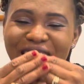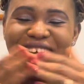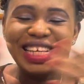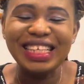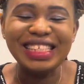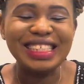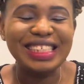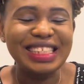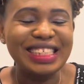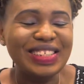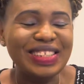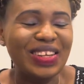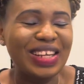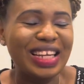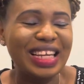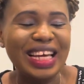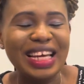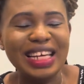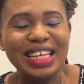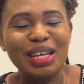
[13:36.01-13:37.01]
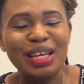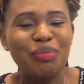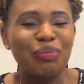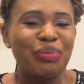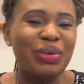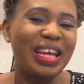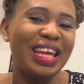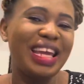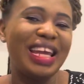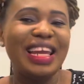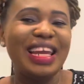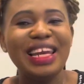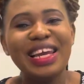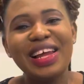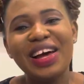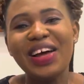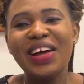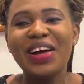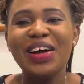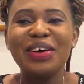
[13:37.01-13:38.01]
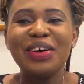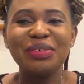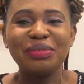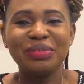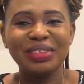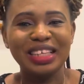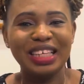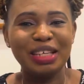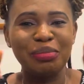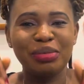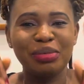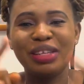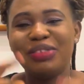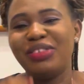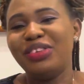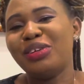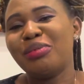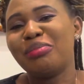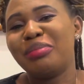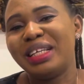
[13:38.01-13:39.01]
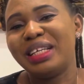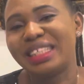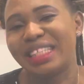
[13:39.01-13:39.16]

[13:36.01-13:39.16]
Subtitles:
See you, Lady P. Love. Keep living your best